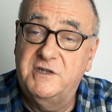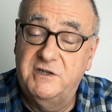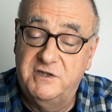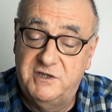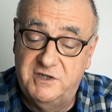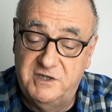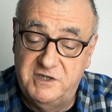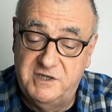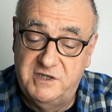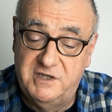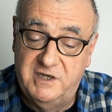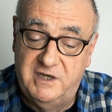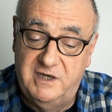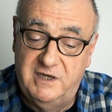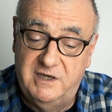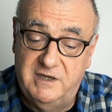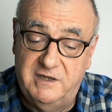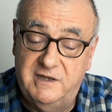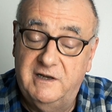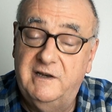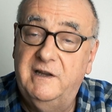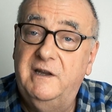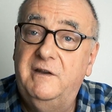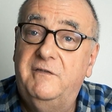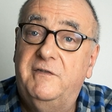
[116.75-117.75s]
such as the
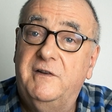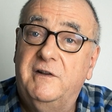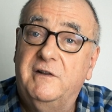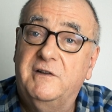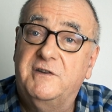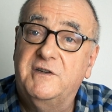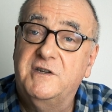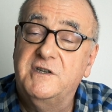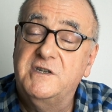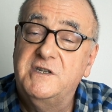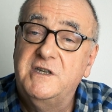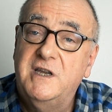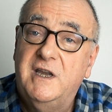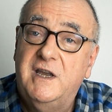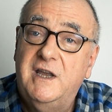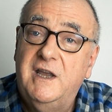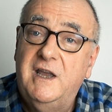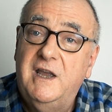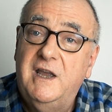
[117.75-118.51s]
Lee filters,